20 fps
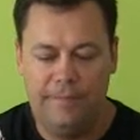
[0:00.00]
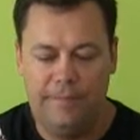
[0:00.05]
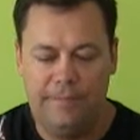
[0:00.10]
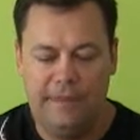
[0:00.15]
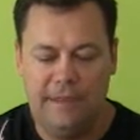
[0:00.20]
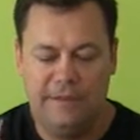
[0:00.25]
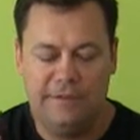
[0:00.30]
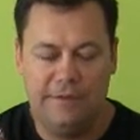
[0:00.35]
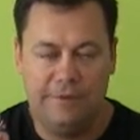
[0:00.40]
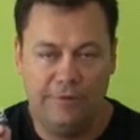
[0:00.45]

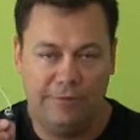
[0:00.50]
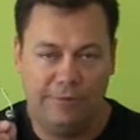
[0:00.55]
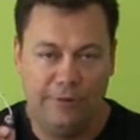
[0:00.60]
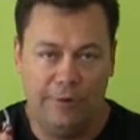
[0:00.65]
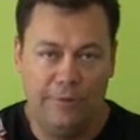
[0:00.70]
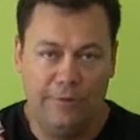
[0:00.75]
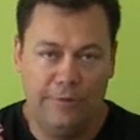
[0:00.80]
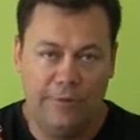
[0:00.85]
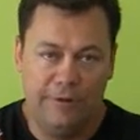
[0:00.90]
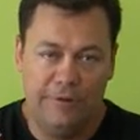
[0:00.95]
that's your
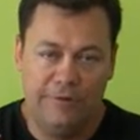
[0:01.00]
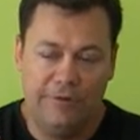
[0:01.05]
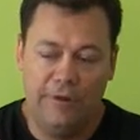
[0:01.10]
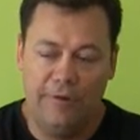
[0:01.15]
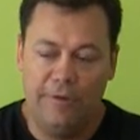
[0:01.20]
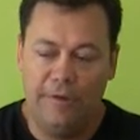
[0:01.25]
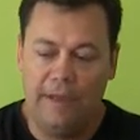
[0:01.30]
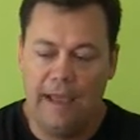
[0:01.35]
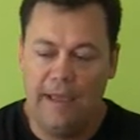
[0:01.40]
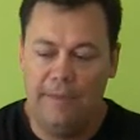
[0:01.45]
throttle
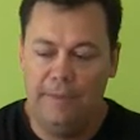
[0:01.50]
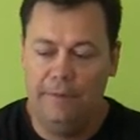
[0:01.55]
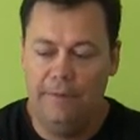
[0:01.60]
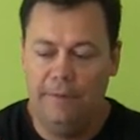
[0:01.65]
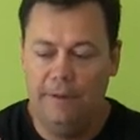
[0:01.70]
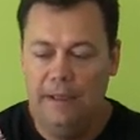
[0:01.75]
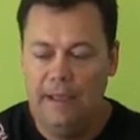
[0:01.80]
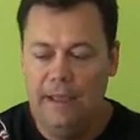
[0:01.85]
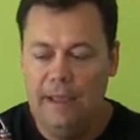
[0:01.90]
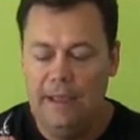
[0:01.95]
control cable,
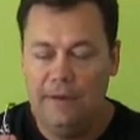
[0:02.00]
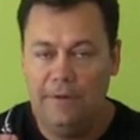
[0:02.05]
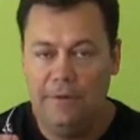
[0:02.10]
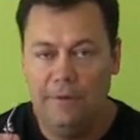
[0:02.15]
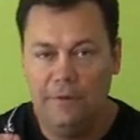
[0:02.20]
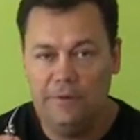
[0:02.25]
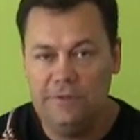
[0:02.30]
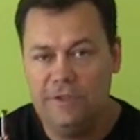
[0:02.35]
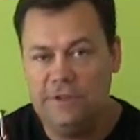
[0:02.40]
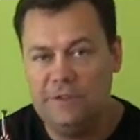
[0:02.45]
and it
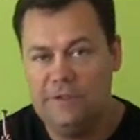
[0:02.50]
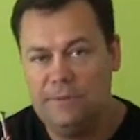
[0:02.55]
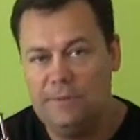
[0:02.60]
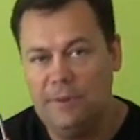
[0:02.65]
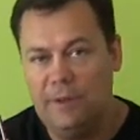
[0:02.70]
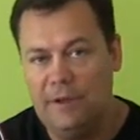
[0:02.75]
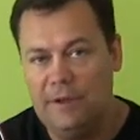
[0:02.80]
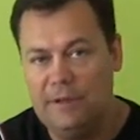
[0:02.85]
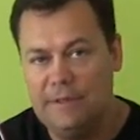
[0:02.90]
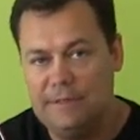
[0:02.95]
also
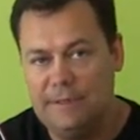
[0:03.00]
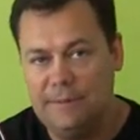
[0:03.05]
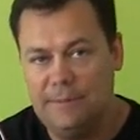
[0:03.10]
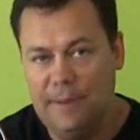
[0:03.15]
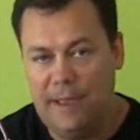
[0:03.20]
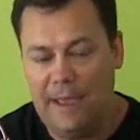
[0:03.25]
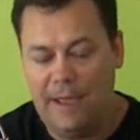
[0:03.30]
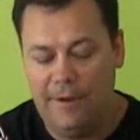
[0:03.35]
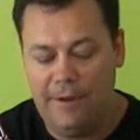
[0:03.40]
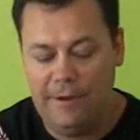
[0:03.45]
supplies the
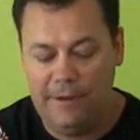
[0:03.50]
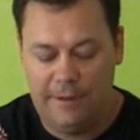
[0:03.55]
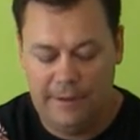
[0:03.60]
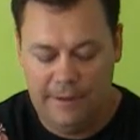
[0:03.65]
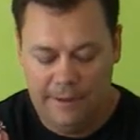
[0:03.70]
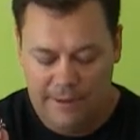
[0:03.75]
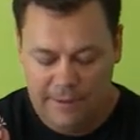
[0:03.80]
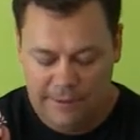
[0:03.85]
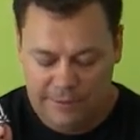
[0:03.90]
power